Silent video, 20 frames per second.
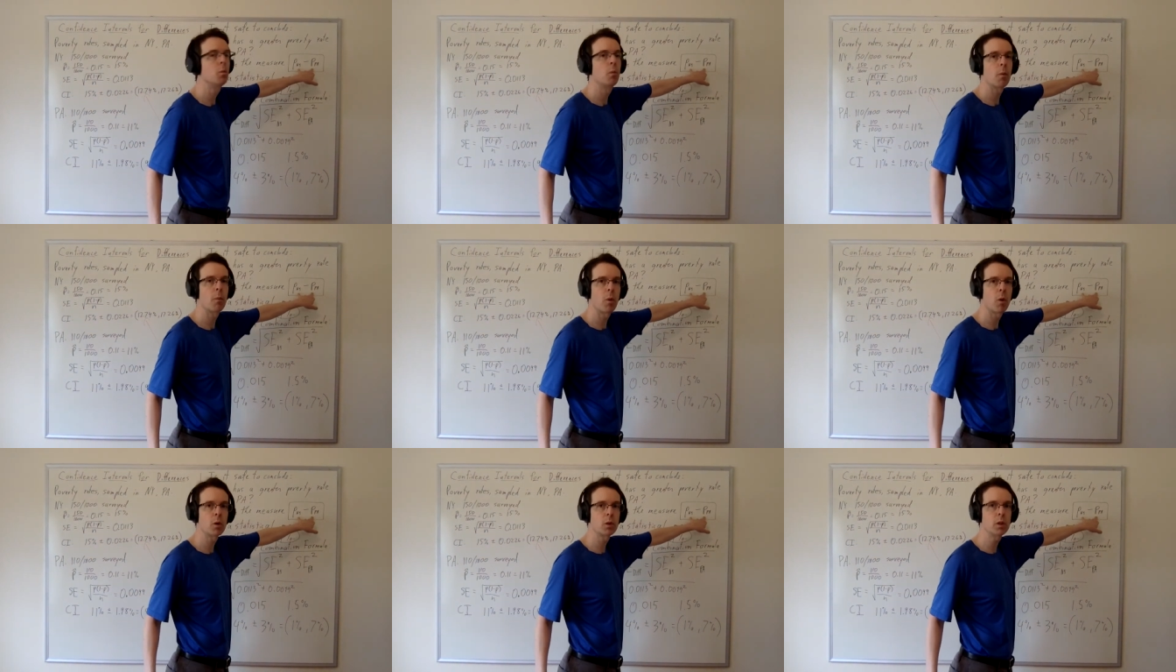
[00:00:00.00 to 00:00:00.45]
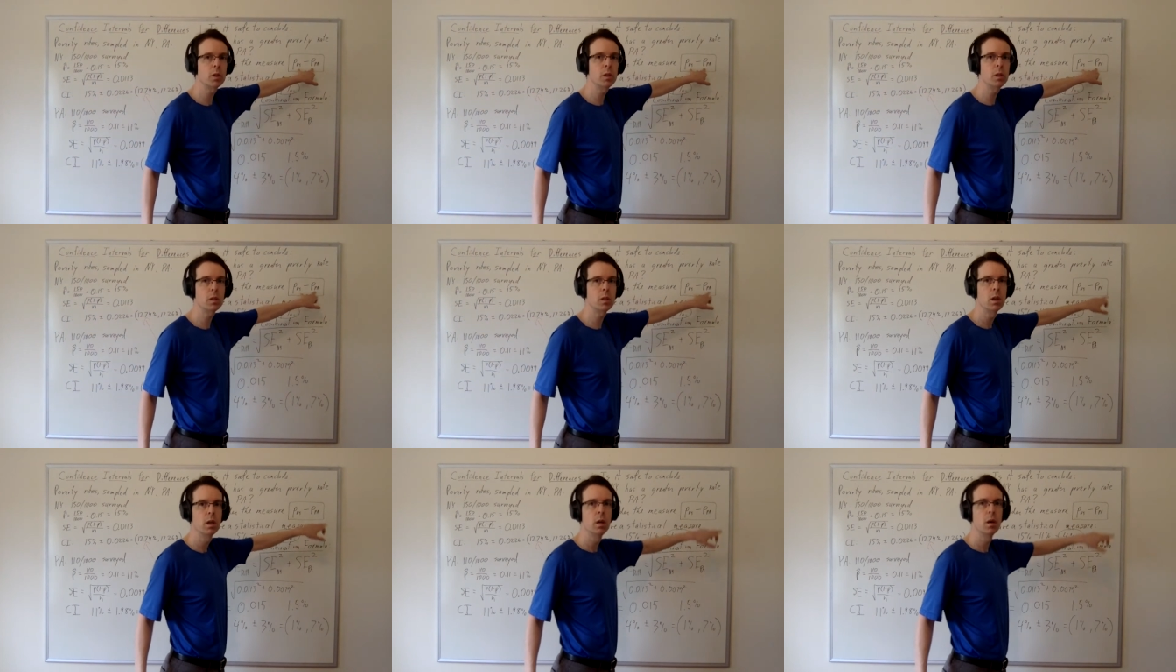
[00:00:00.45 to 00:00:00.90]
two
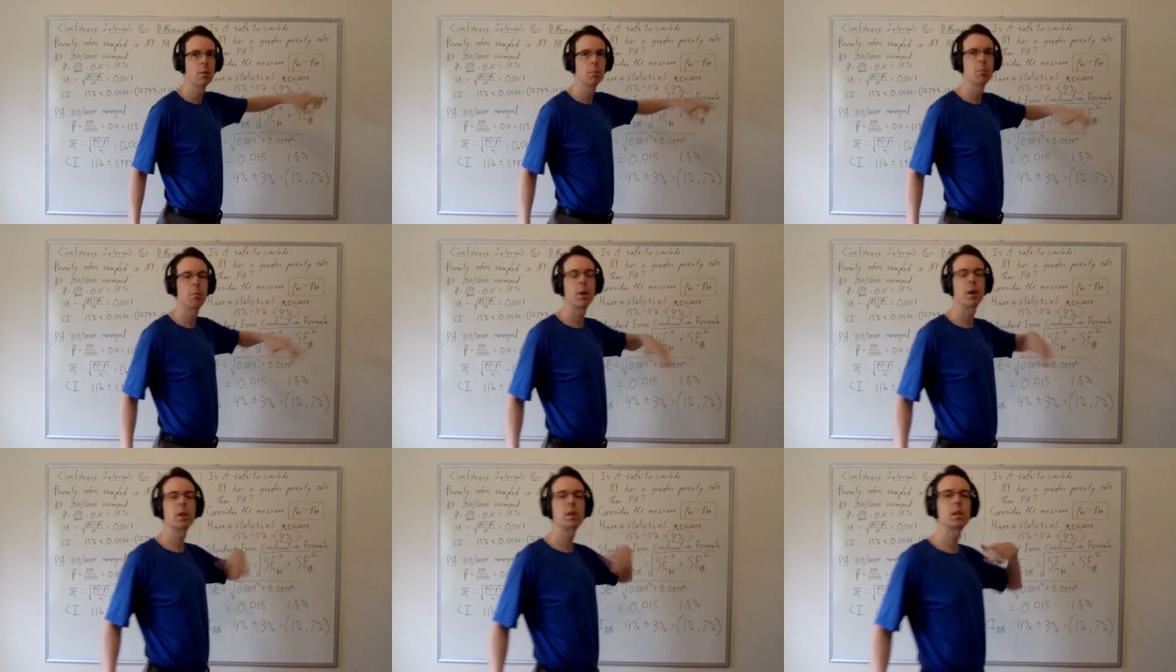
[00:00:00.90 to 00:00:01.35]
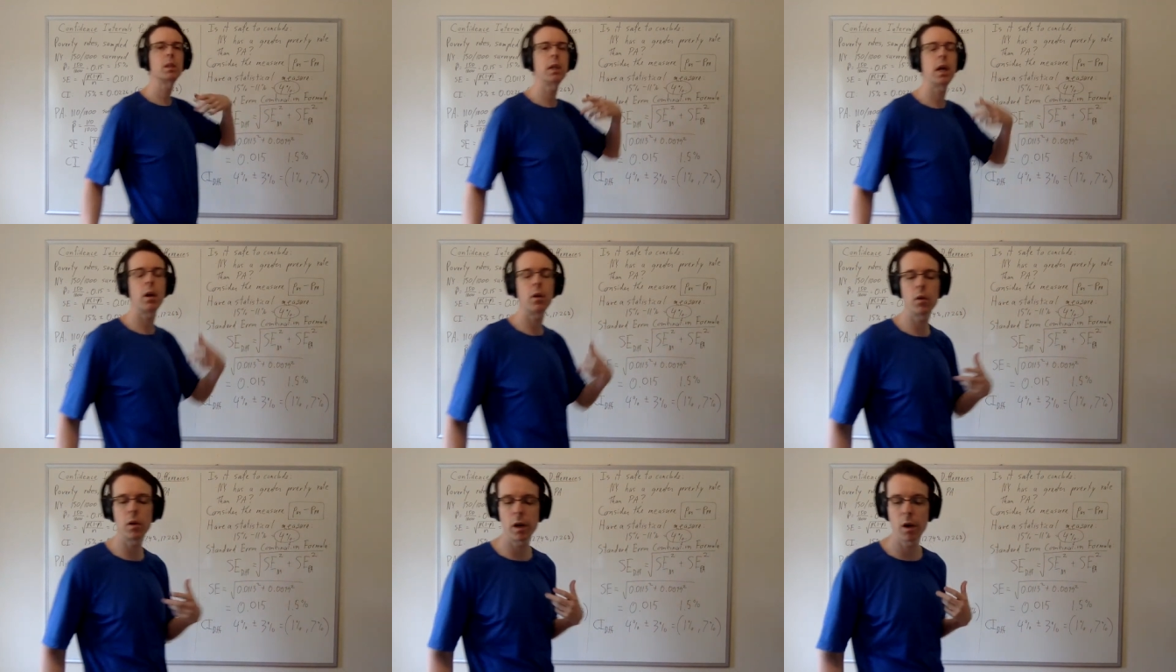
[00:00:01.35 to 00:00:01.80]
proportions, but a
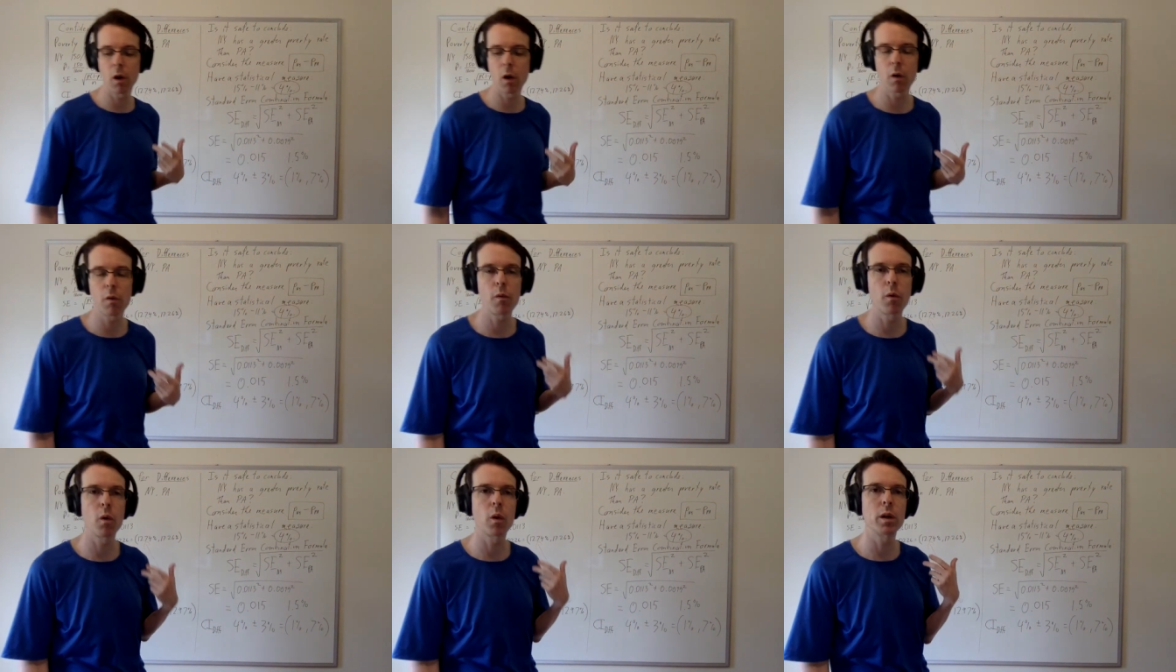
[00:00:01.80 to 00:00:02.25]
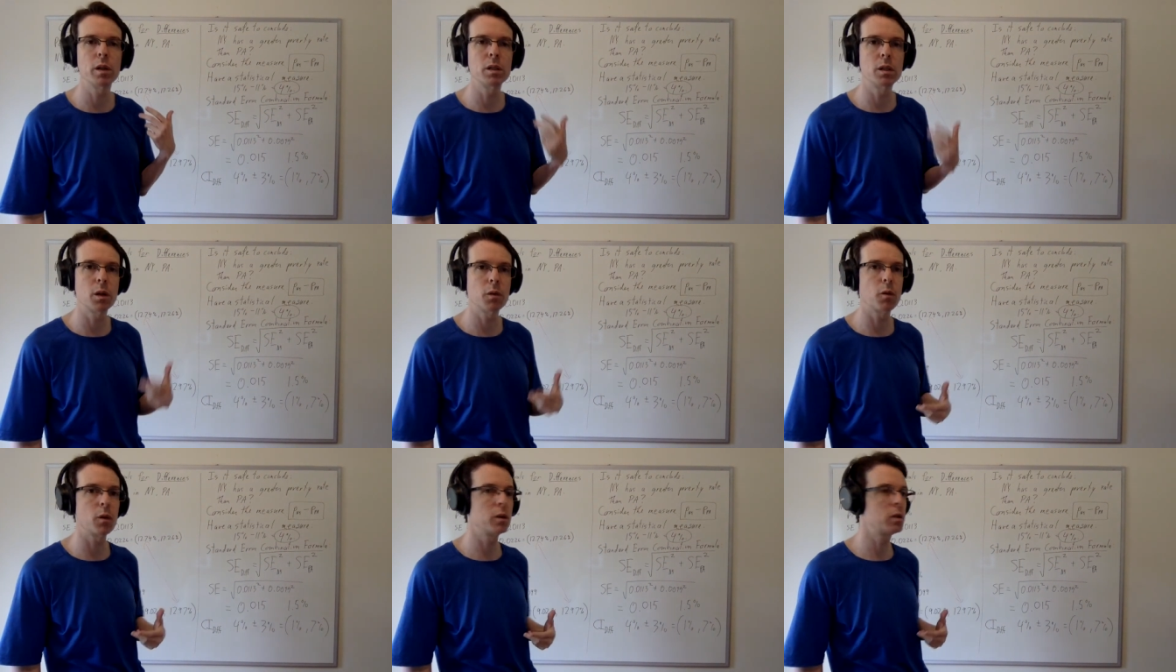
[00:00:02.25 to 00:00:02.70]
standard error for a
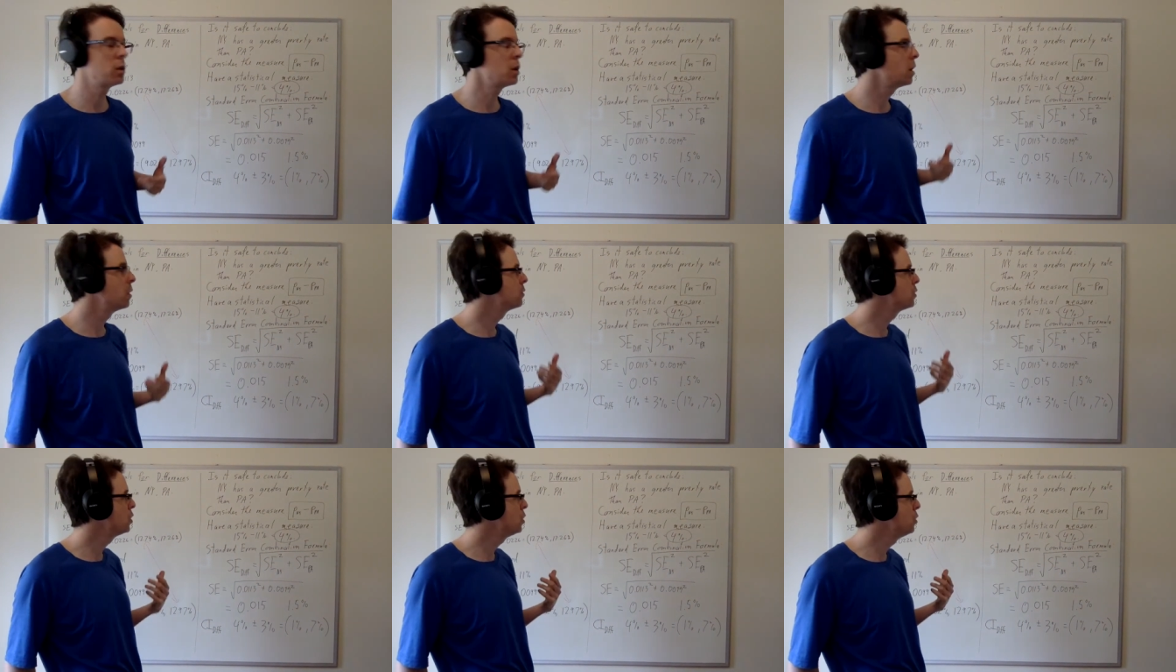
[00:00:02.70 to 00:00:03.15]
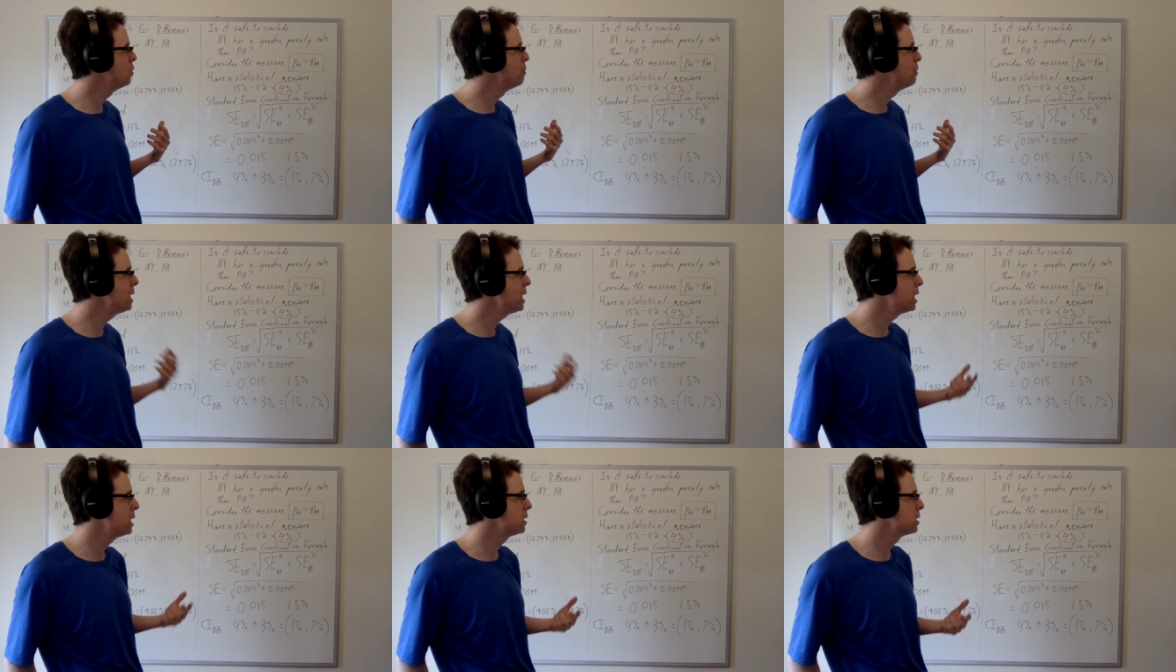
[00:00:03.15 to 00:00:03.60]
difference of two
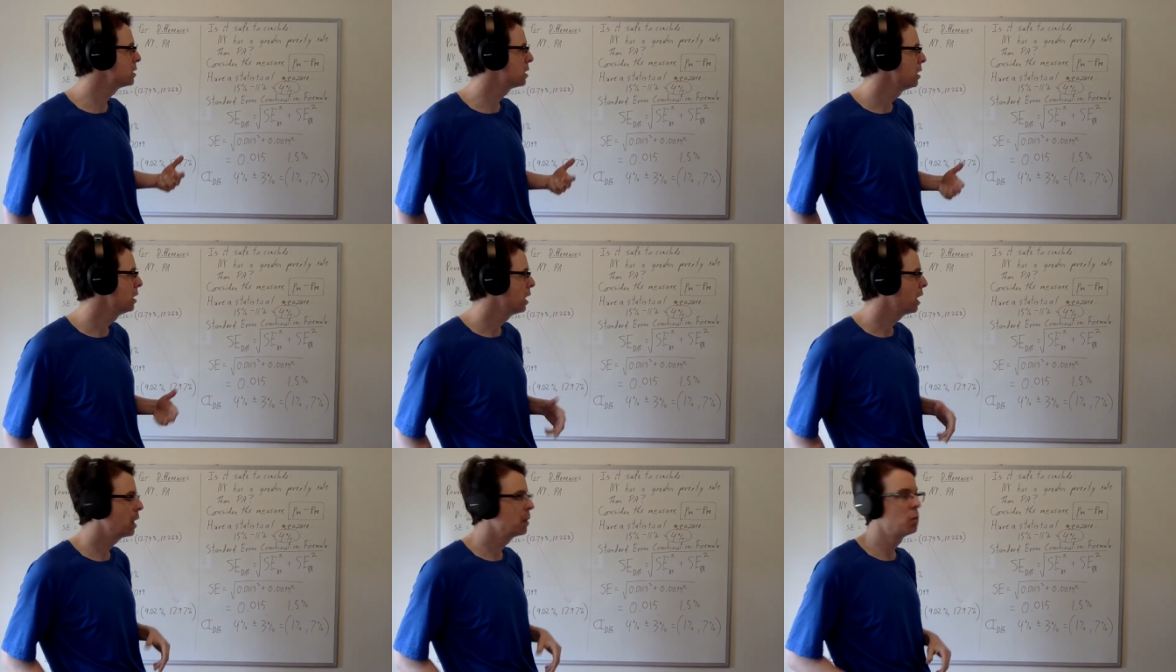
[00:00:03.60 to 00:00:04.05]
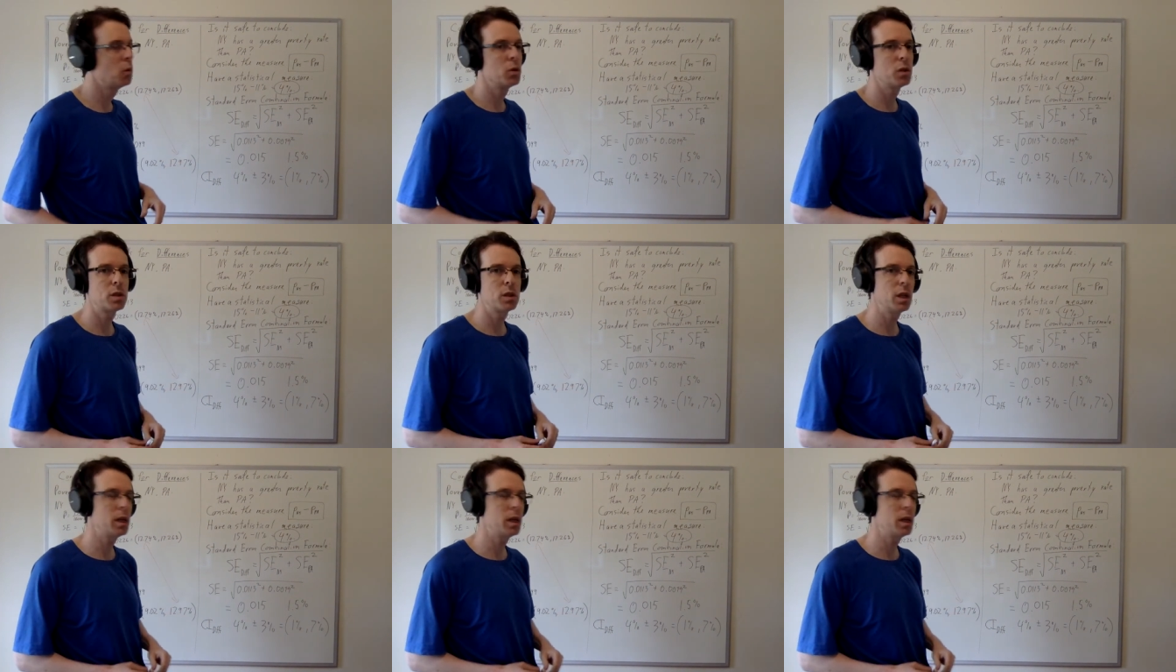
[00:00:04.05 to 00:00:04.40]
means. And we'll